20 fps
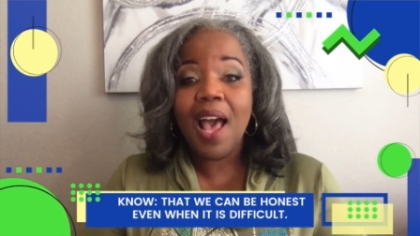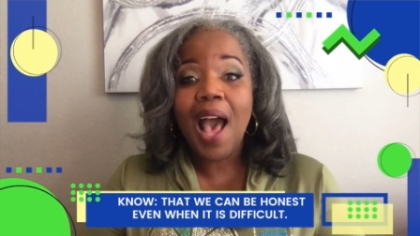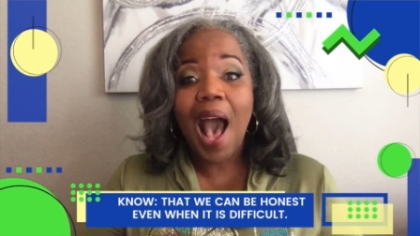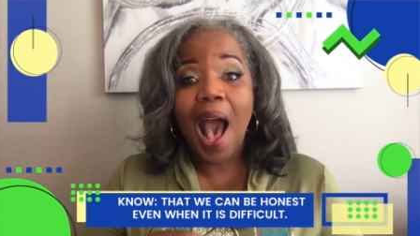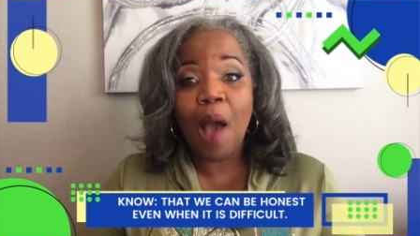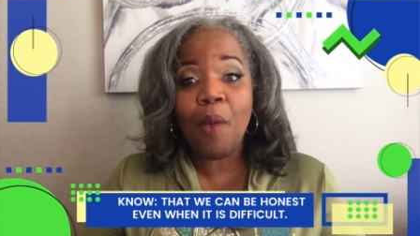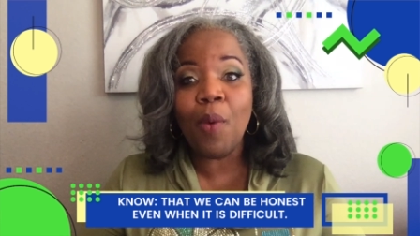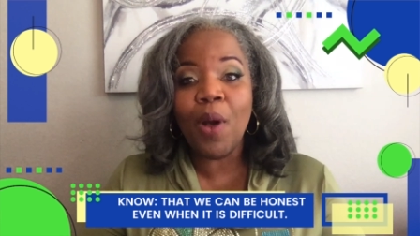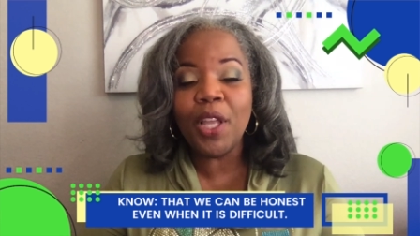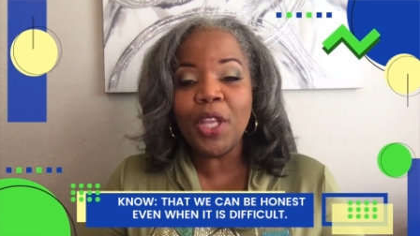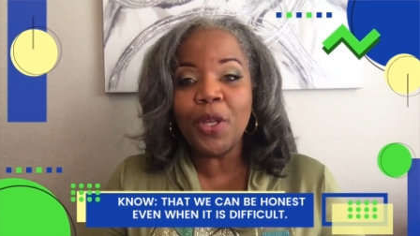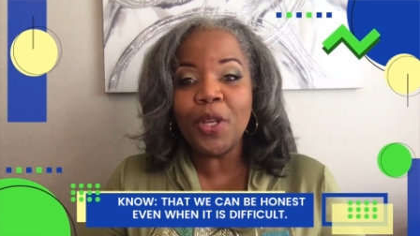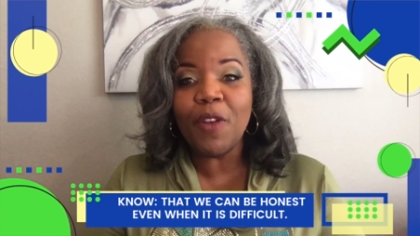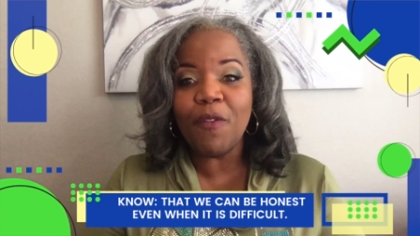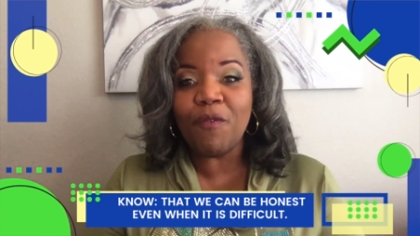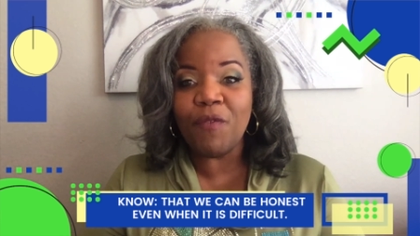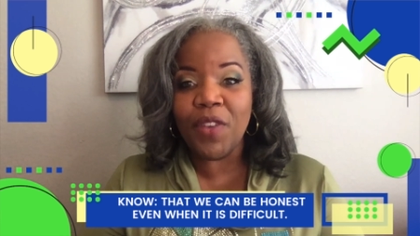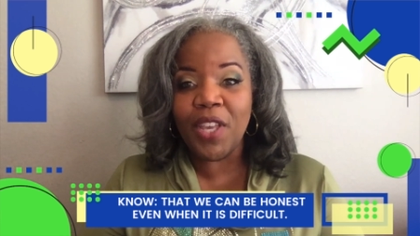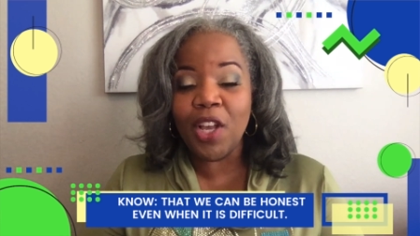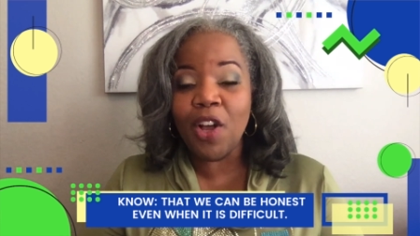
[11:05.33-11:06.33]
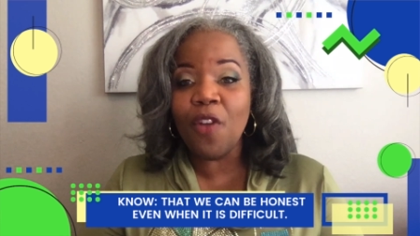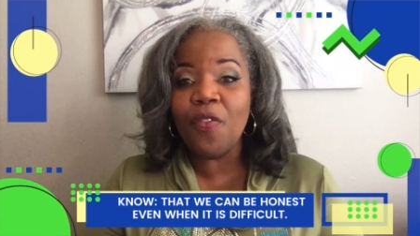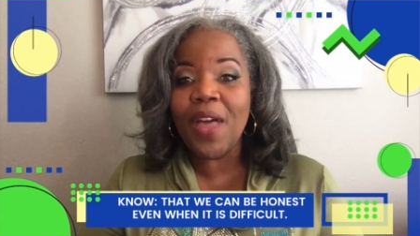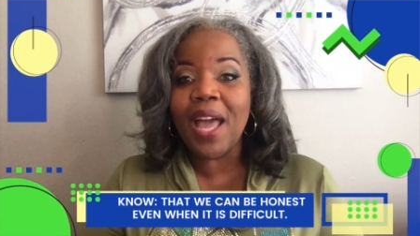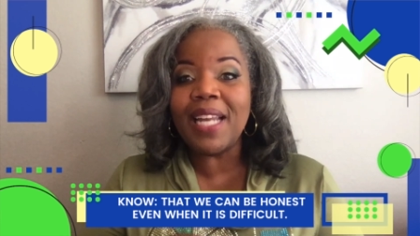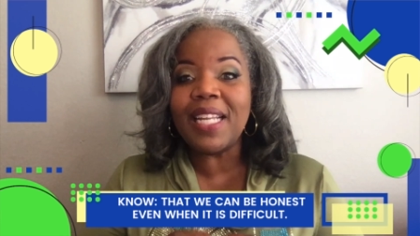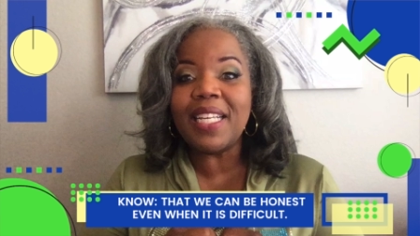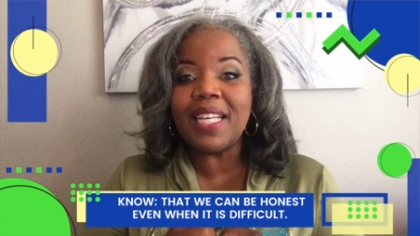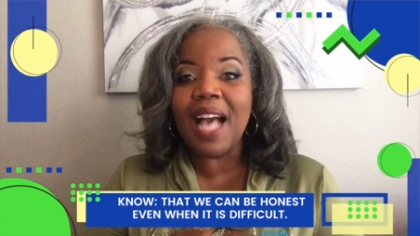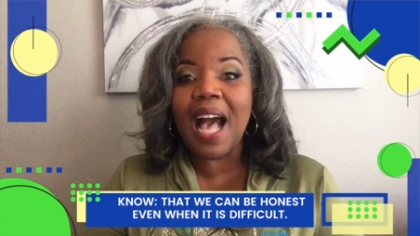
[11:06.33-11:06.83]
I want you to feel
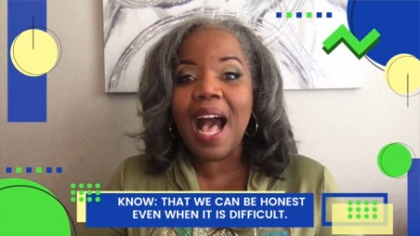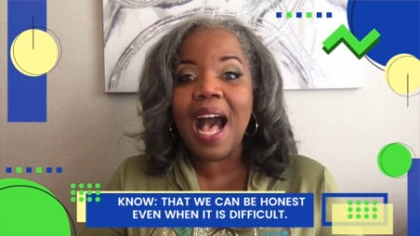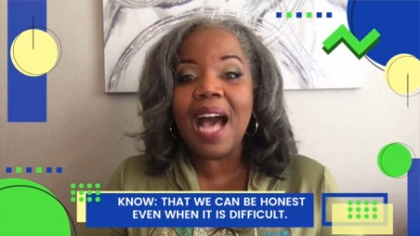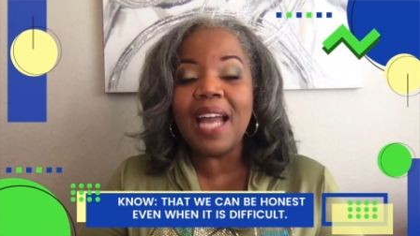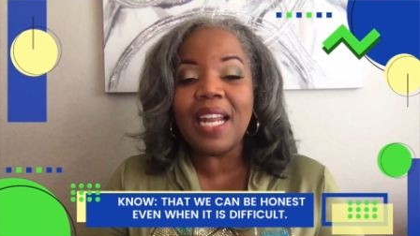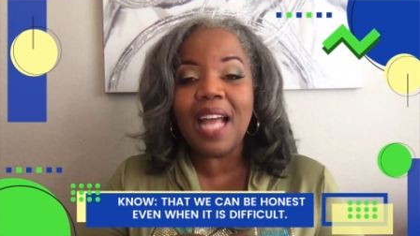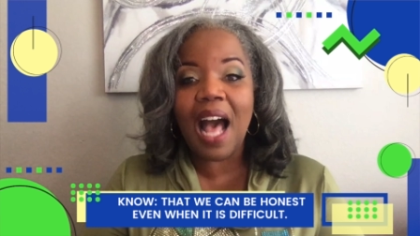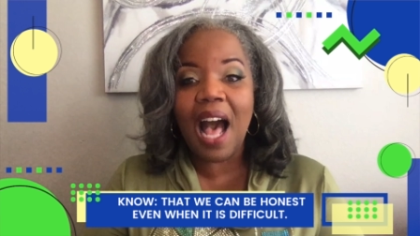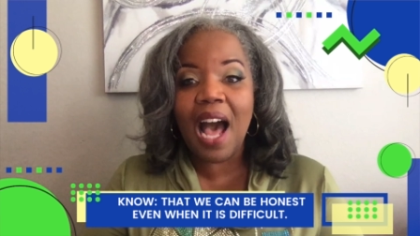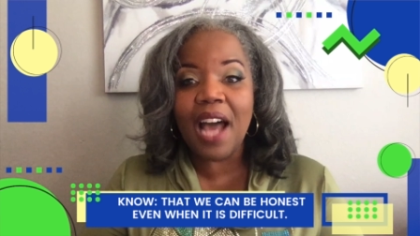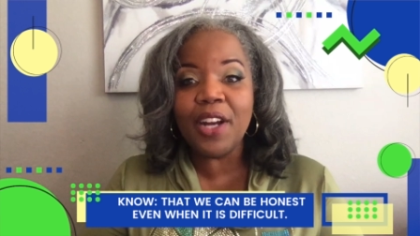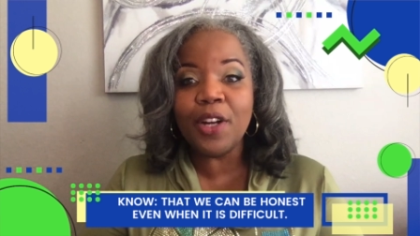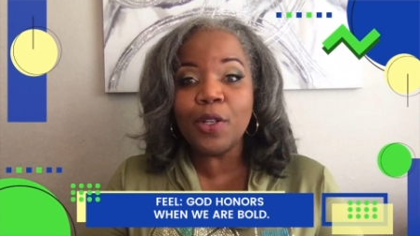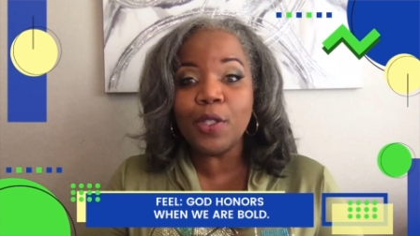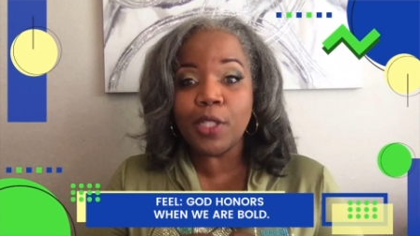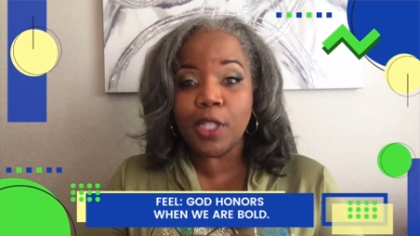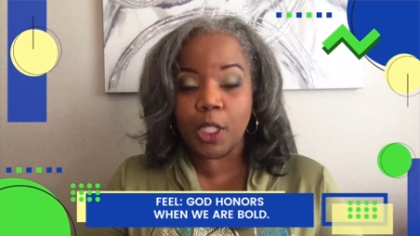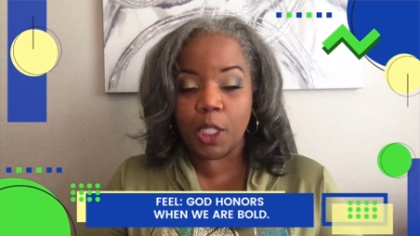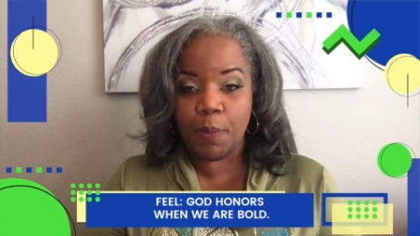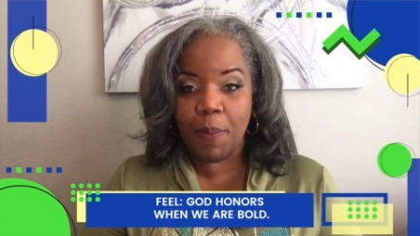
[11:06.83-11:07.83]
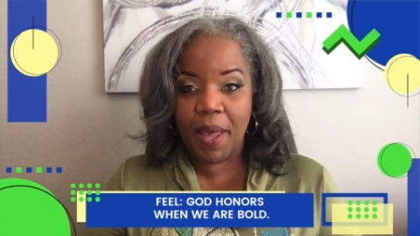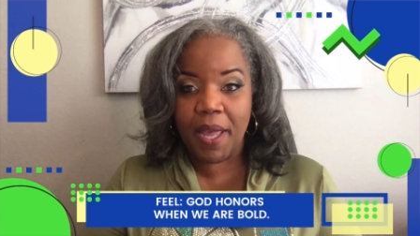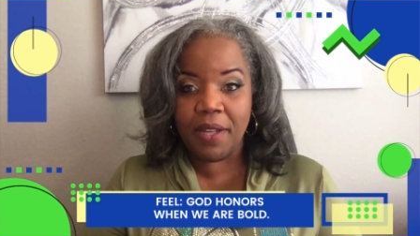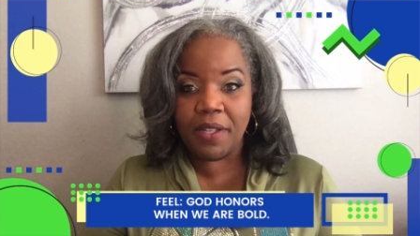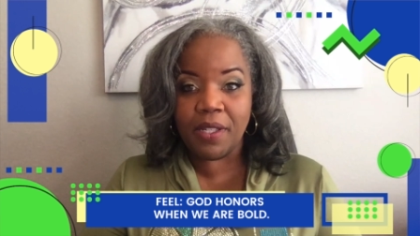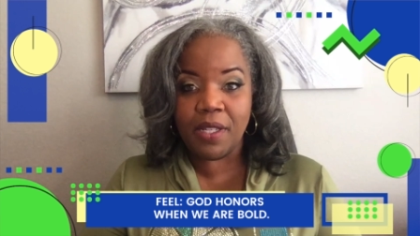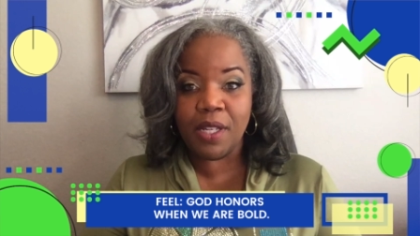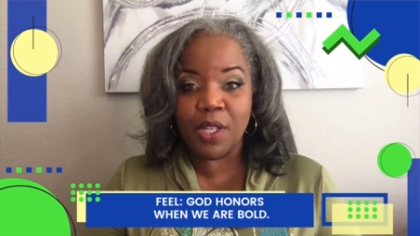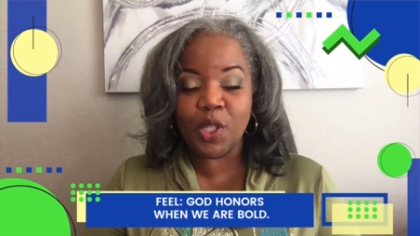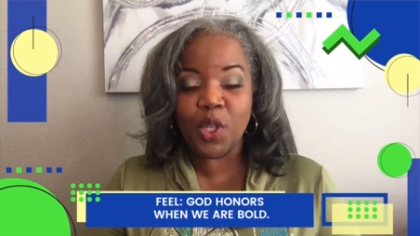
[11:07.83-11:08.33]
that God honors the
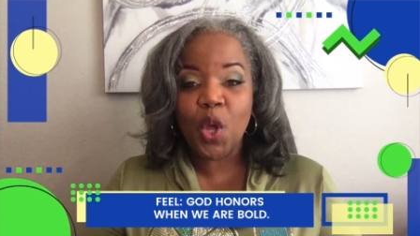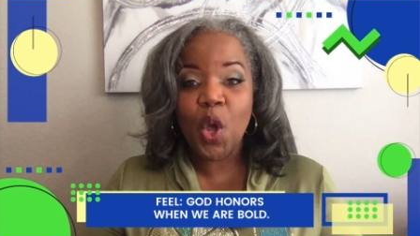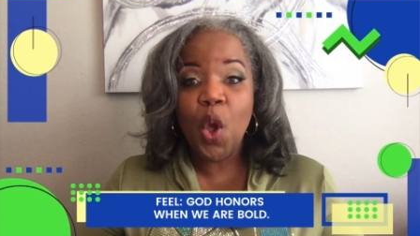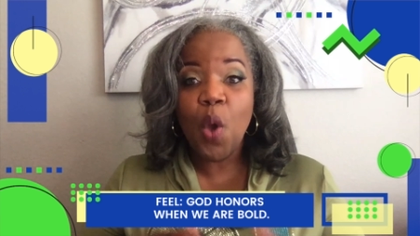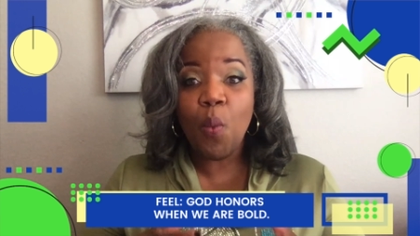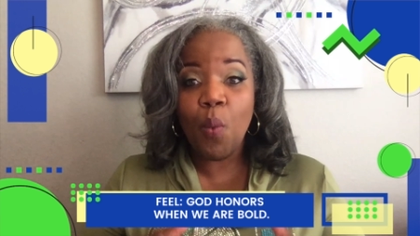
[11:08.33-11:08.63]
spaces